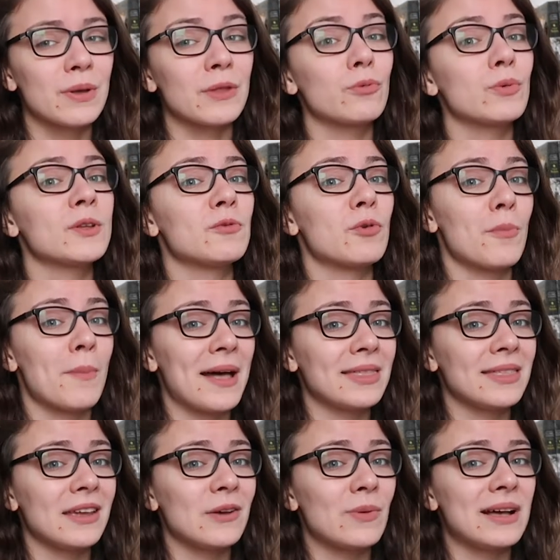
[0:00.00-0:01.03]
but with
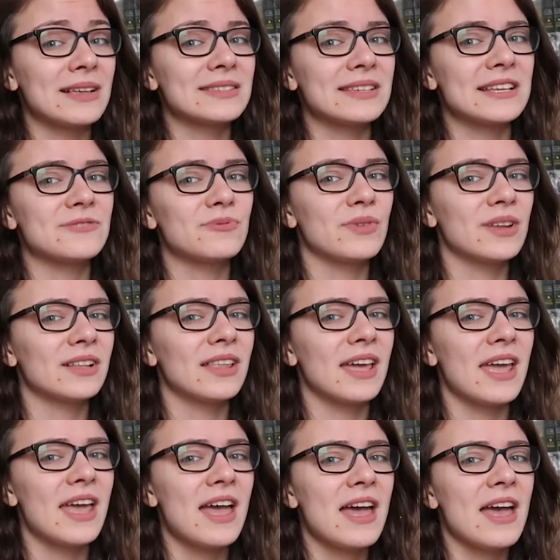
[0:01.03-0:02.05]
romantic ones it's
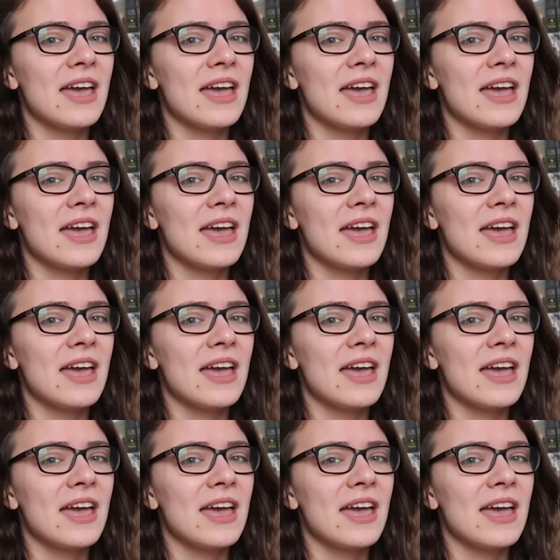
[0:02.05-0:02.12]
really